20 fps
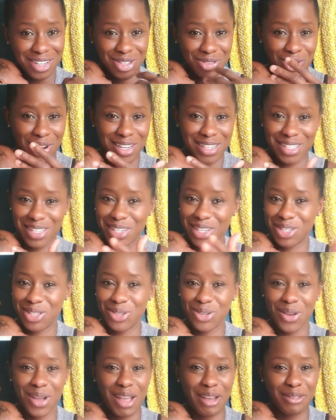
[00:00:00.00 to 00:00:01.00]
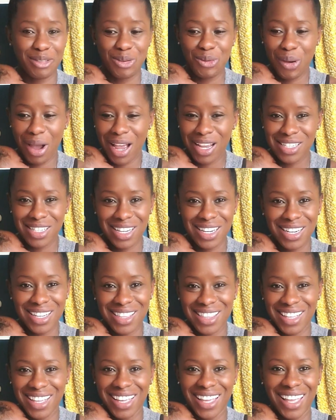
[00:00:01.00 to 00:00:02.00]
It's right there. You don't have to wash
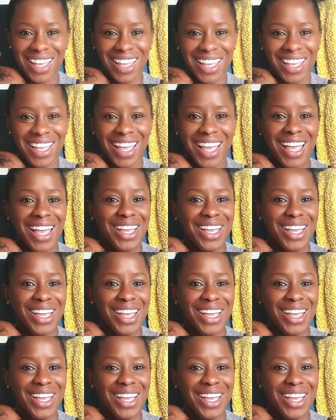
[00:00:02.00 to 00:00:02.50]
anything.